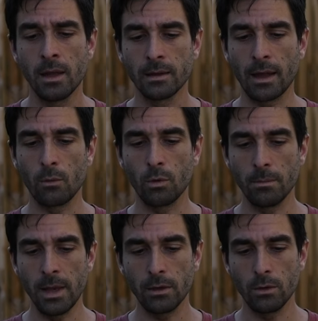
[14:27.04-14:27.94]
that will
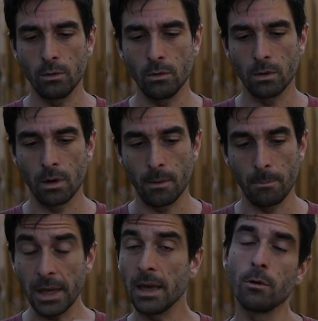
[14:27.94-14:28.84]
make you
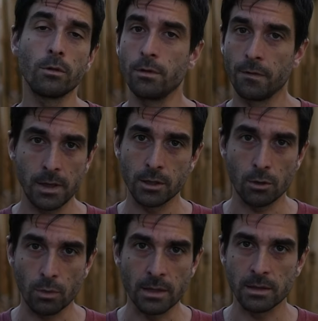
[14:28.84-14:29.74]
be able to finish
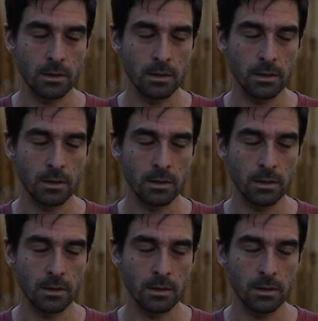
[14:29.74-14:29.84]
the race.